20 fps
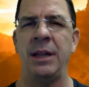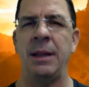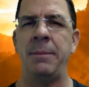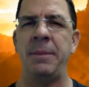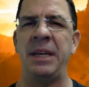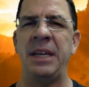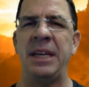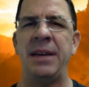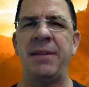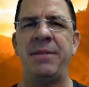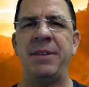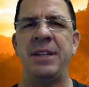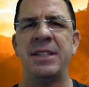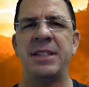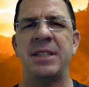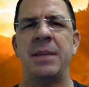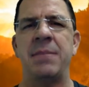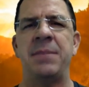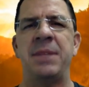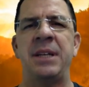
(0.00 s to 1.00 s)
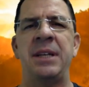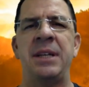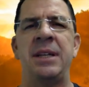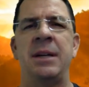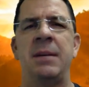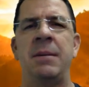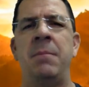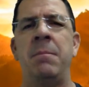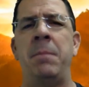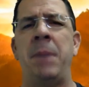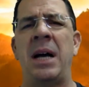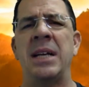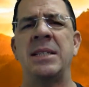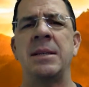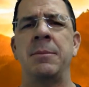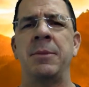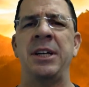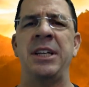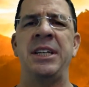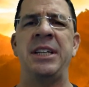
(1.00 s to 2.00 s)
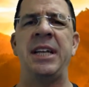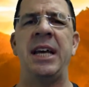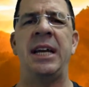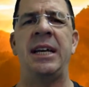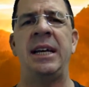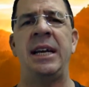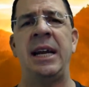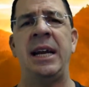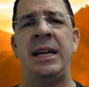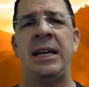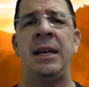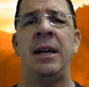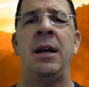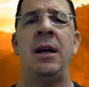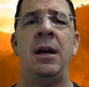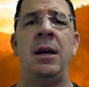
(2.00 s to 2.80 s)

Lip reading: Let me give you something to possibly detonate